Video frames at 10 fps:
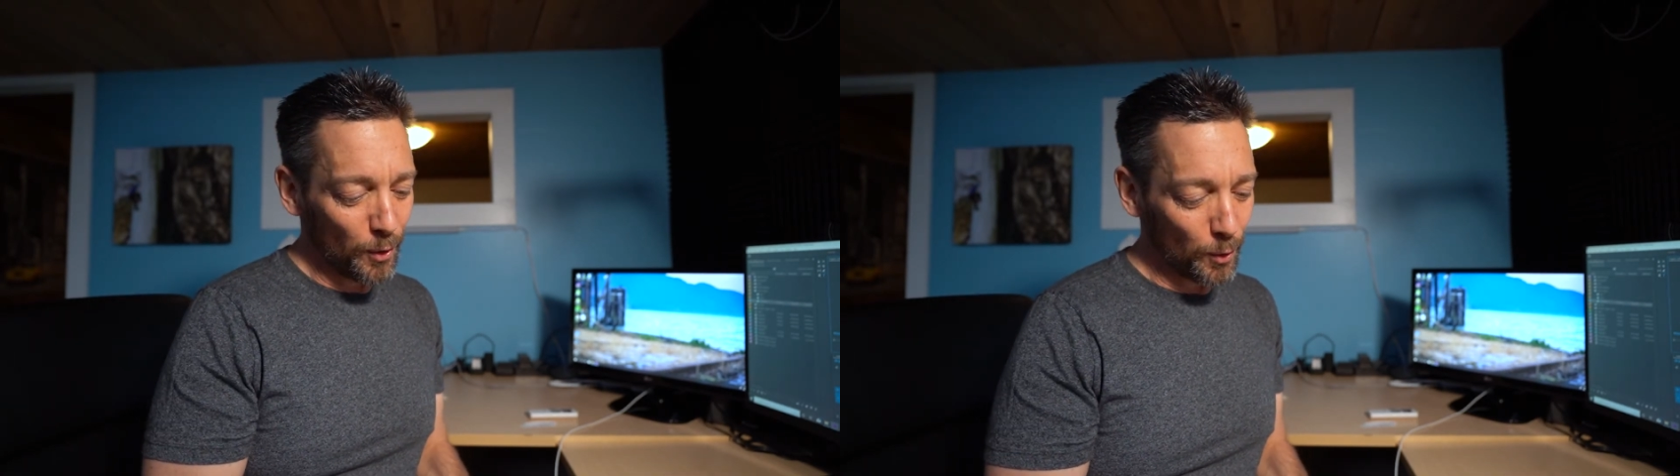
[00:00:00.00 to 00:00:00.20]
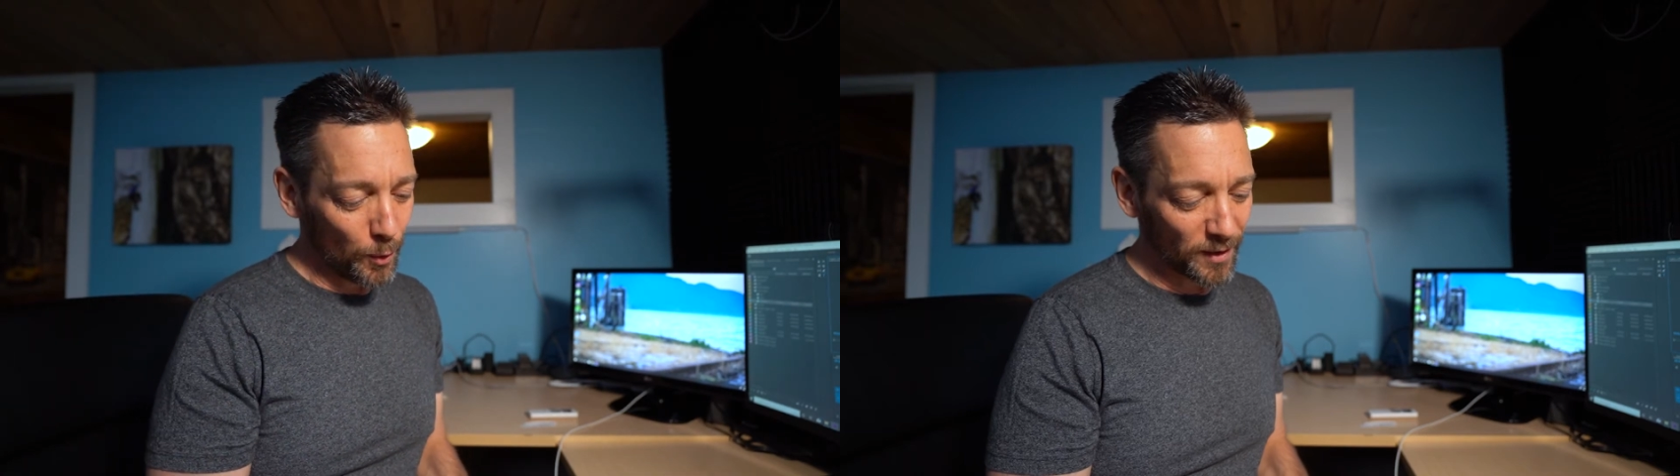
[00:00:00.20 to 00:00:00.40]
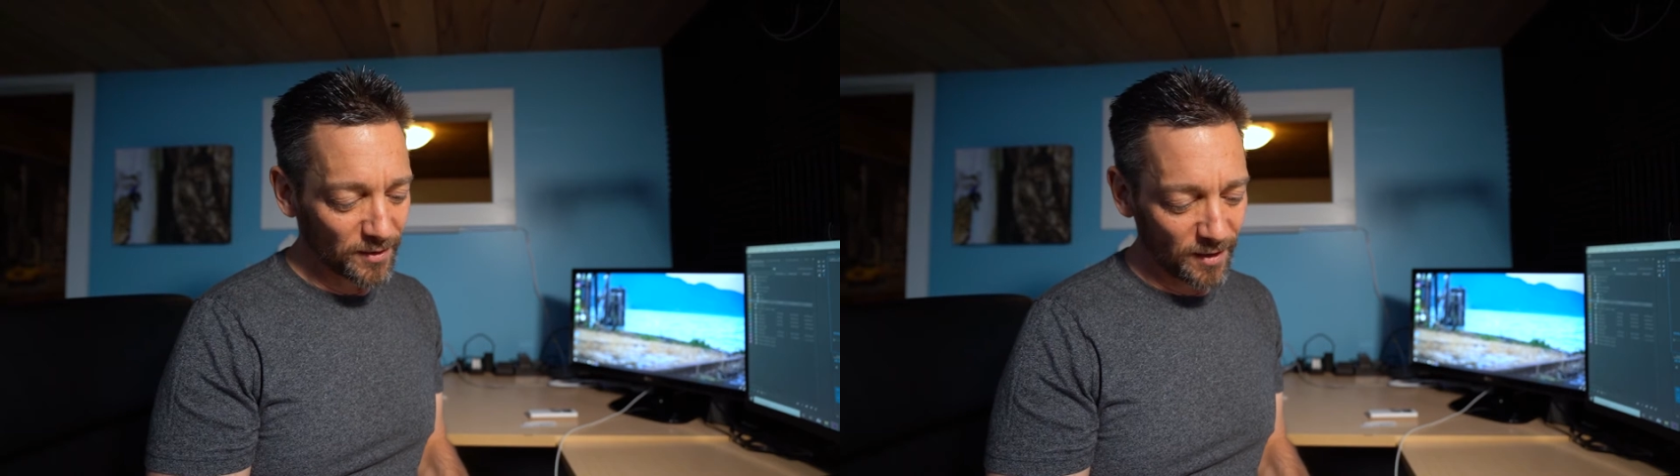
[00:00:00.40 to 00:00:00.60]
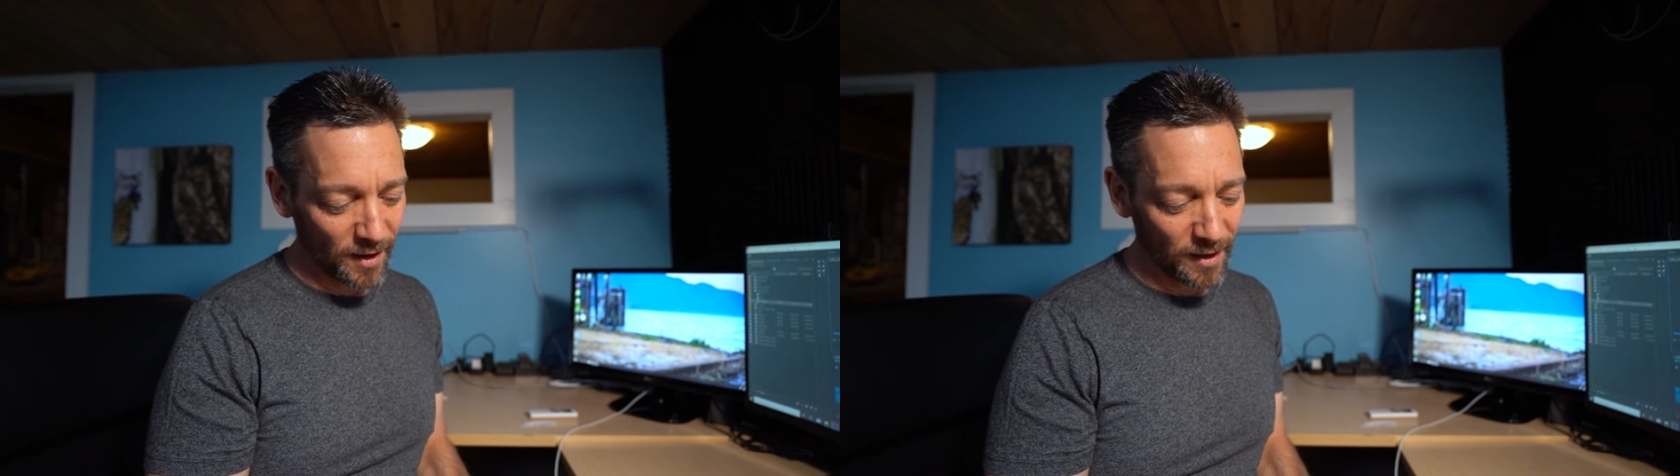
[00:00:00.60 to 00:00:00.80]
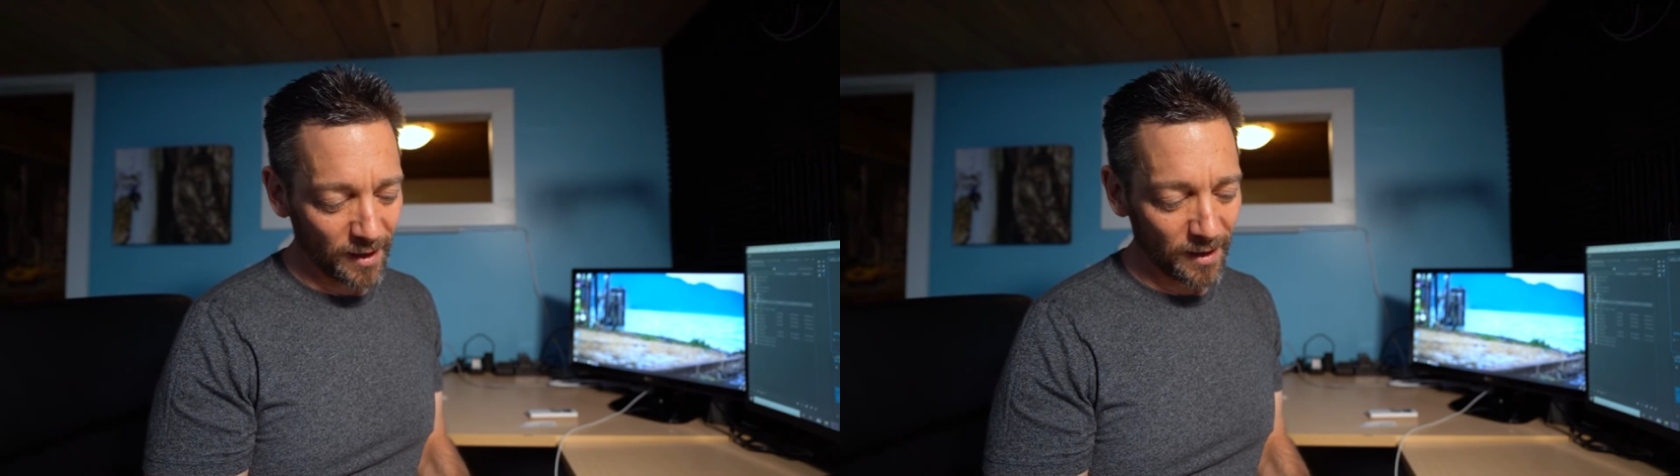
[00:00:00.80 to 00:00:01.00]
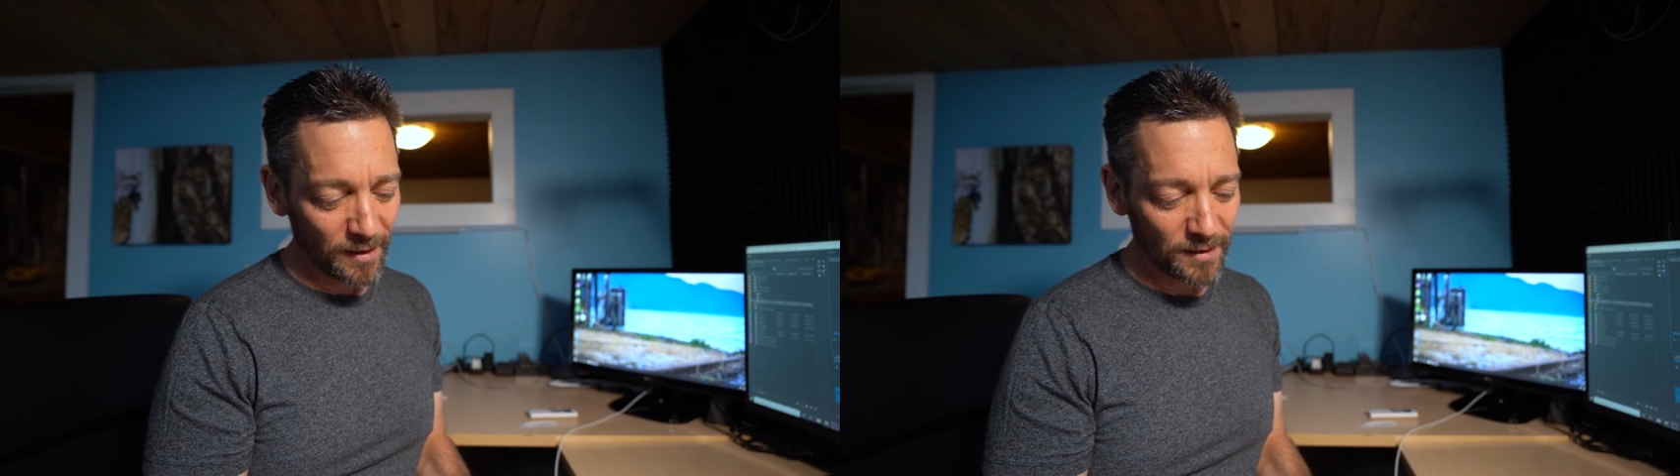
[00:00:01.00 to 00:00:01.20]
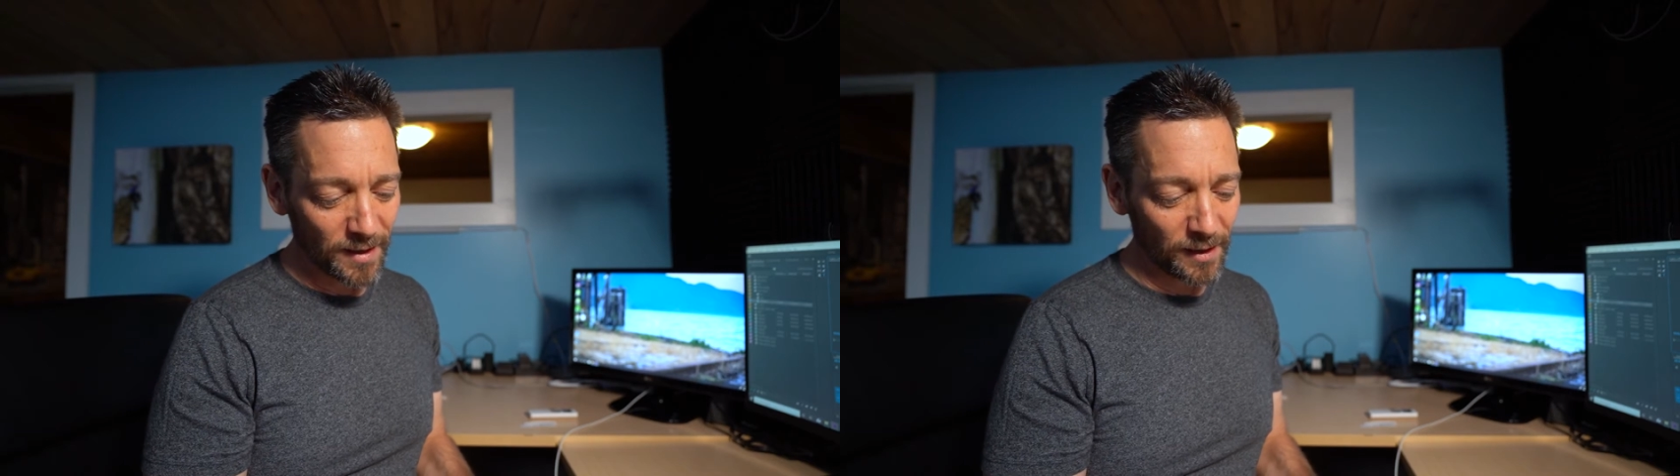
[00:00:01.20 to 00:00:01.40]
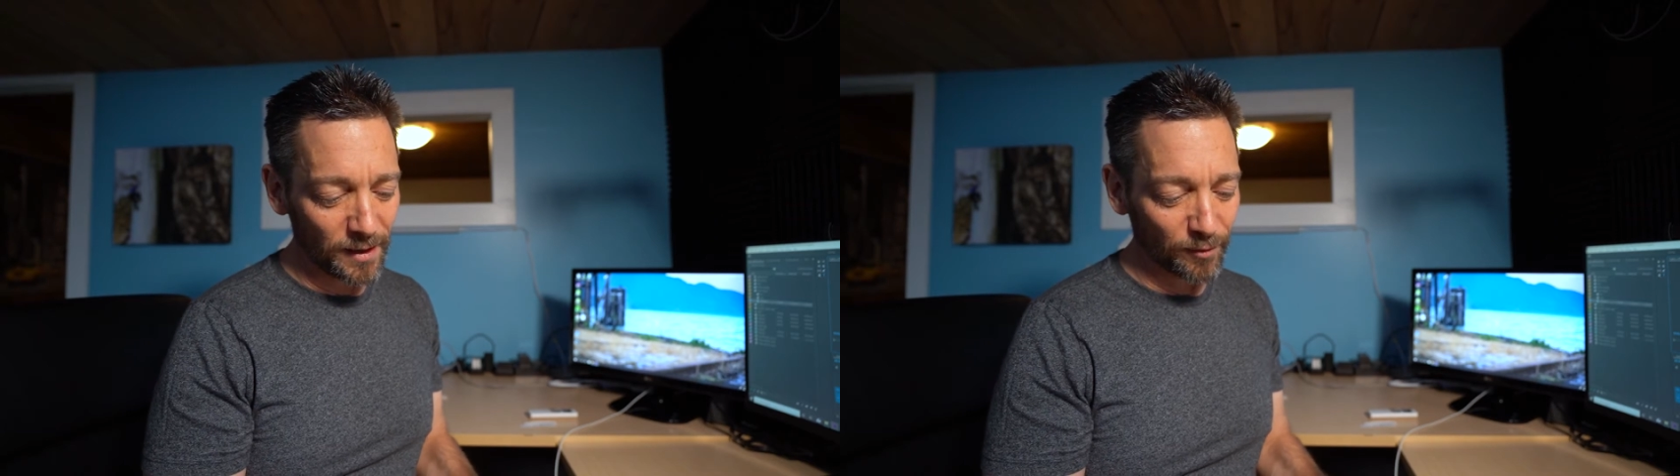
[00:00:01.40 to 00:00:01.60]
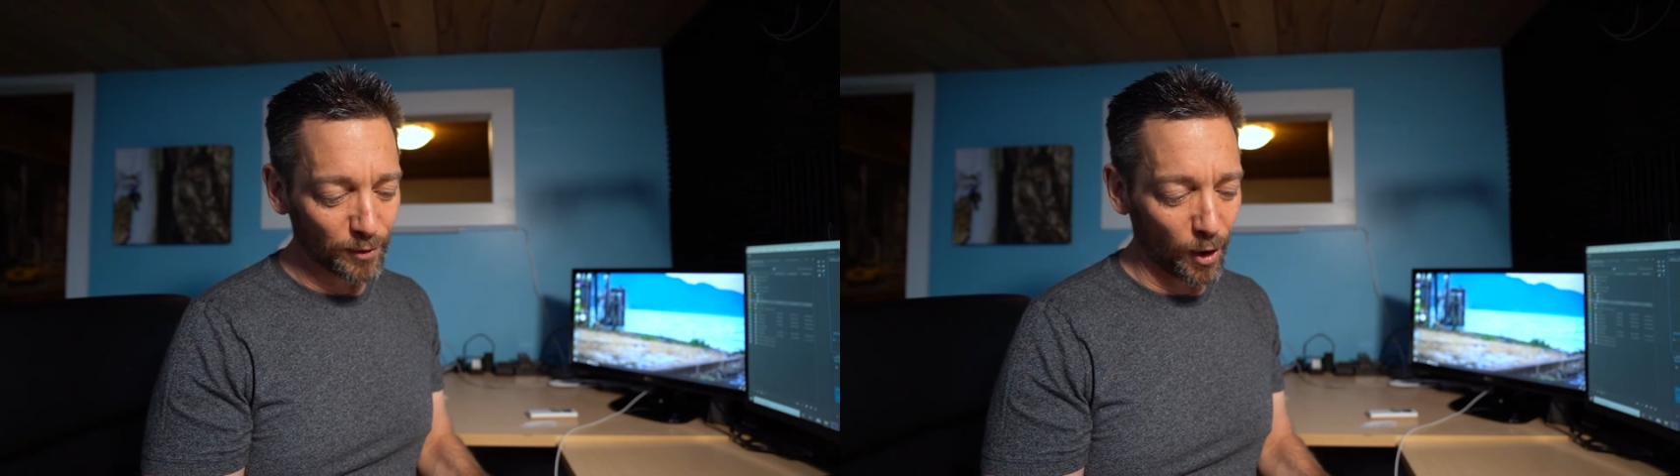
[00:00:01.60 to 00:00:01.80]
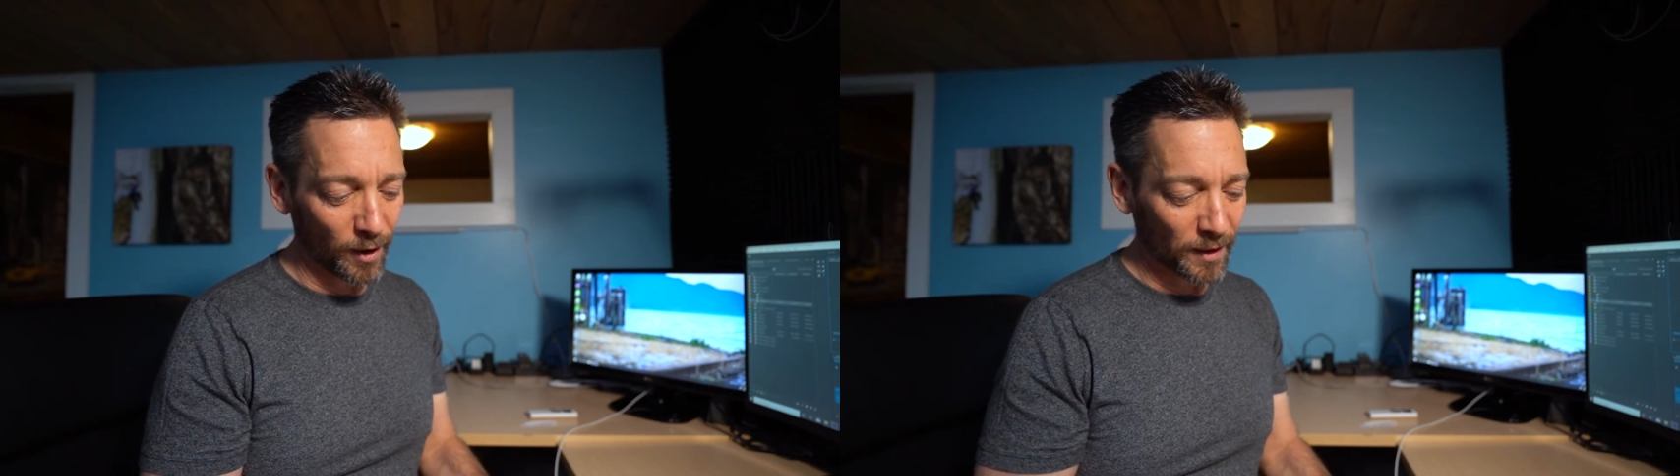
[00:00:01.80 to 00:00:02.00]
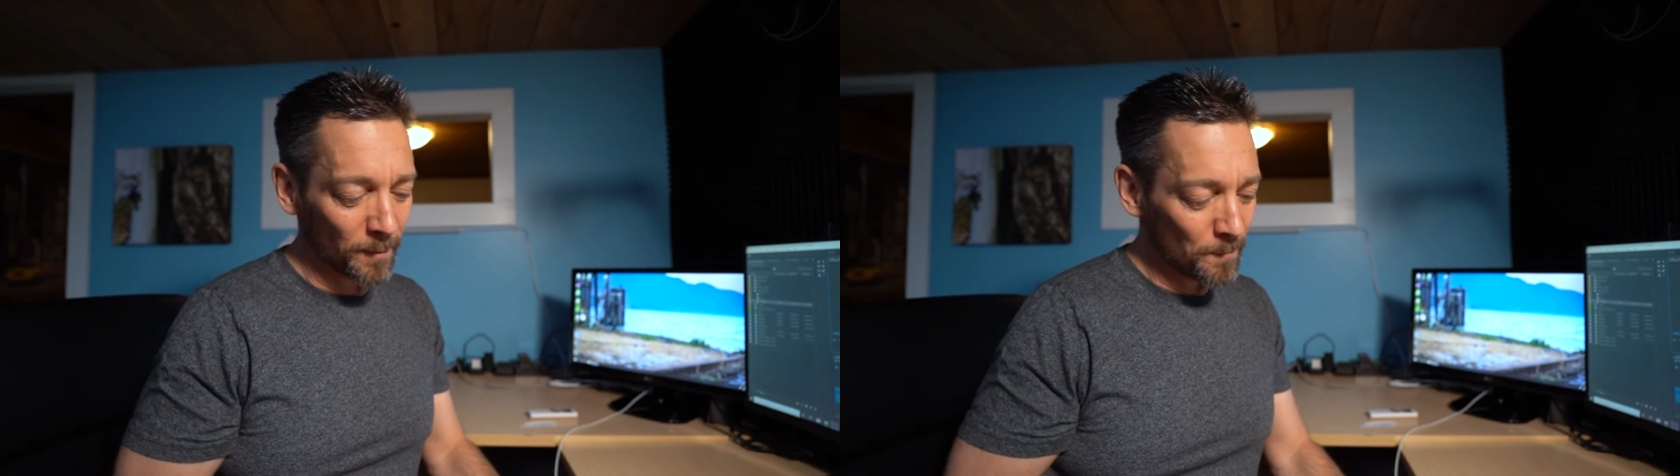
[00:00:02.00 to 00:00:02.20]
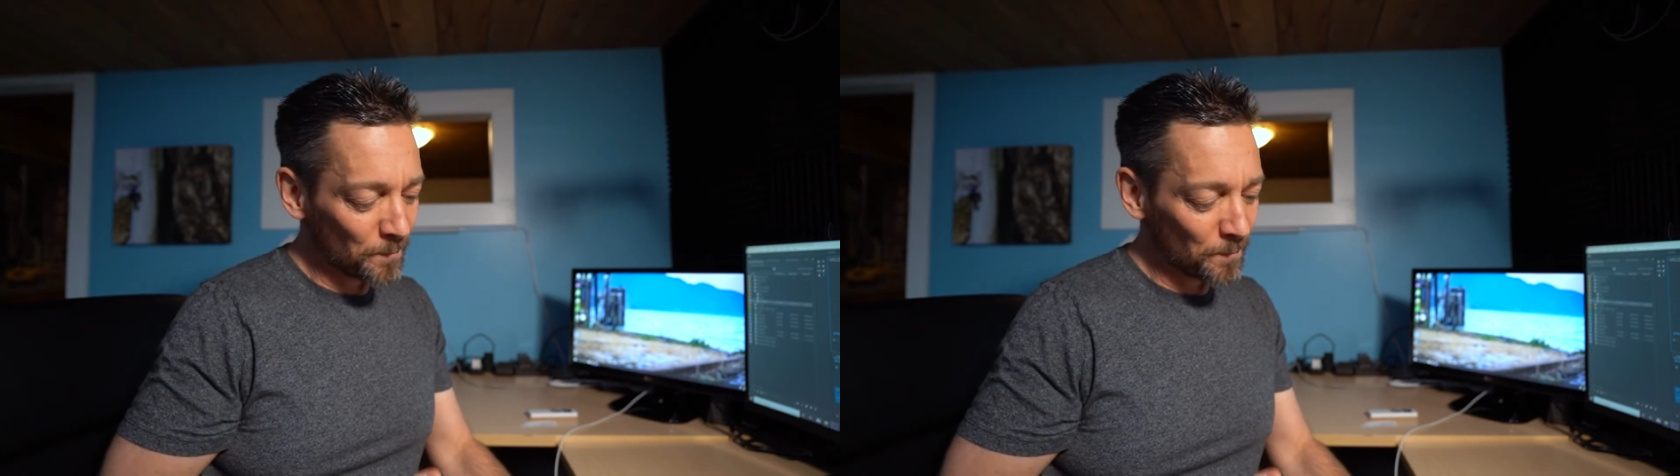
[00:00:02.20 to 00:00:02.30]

who has done a daily vlog.